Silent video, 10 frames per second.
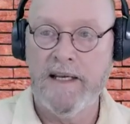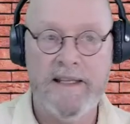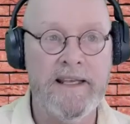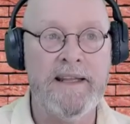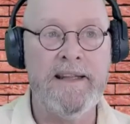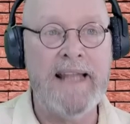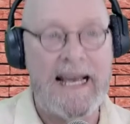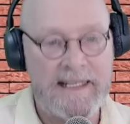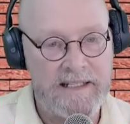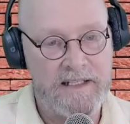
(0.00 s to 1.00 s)
the
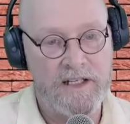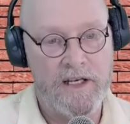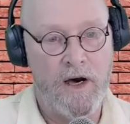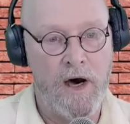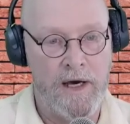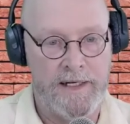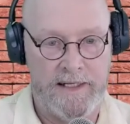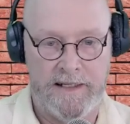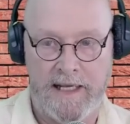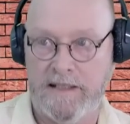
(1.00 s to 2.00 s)
next
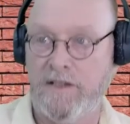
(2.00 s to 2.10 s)
audit that's